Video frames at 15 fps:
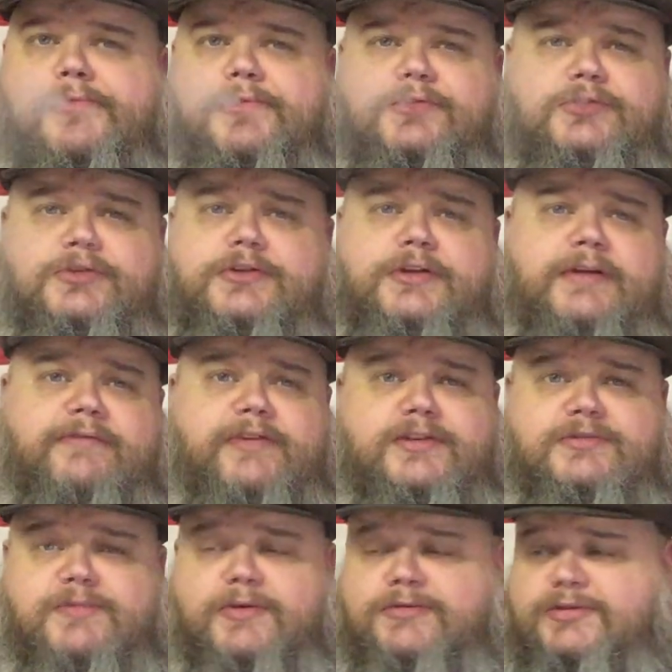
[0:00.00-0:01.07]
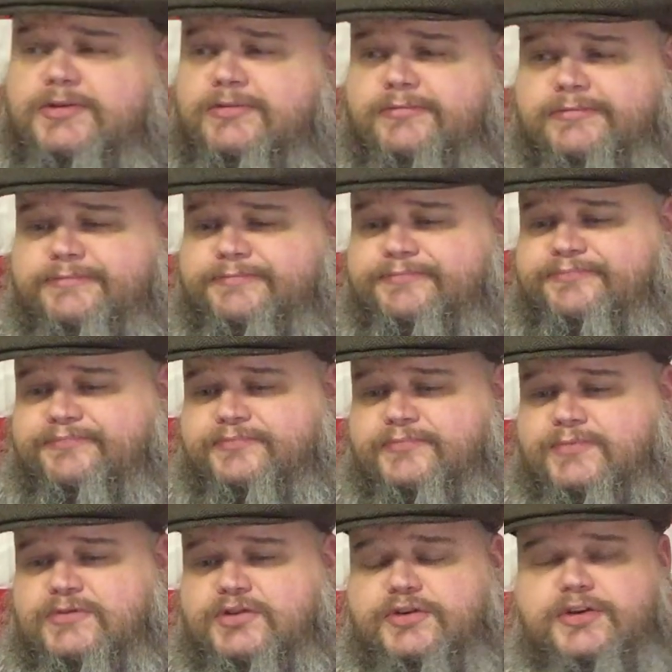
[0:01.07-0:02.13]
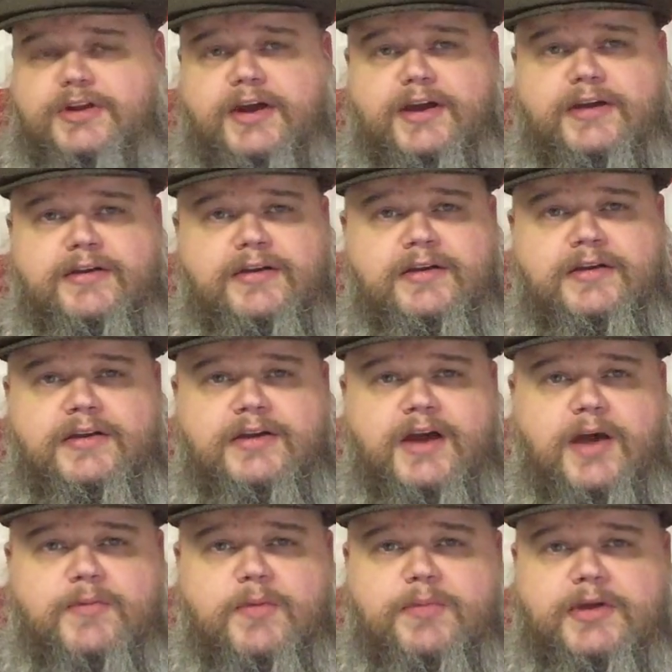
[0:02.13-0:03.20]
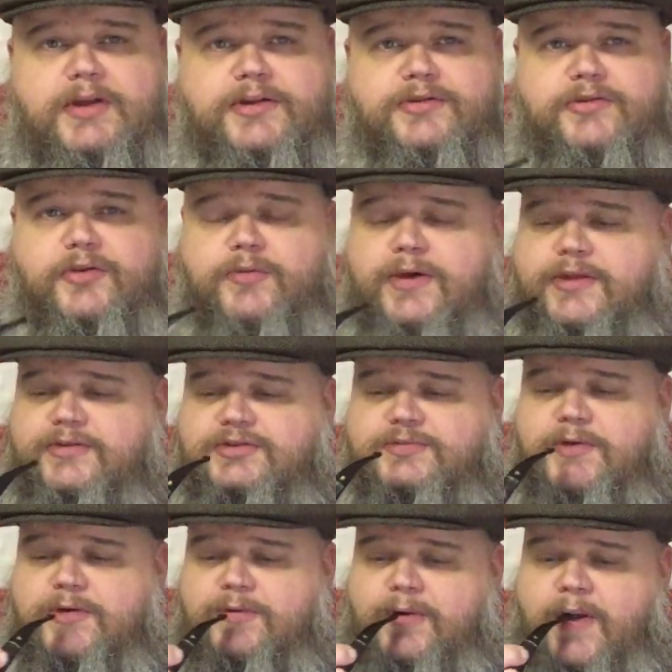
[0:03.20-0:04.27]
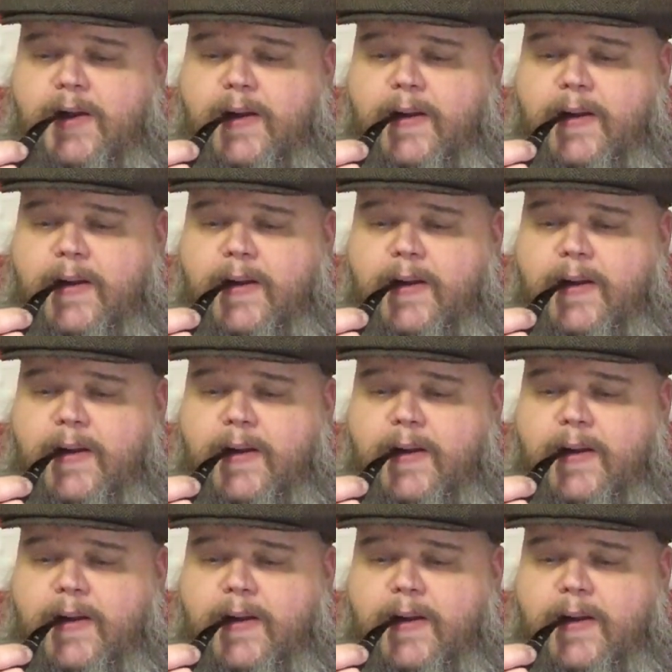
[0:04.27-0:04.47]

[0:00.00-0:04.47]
It's a good evening smoke too. It's a good, I'm a bit under the weather smoke.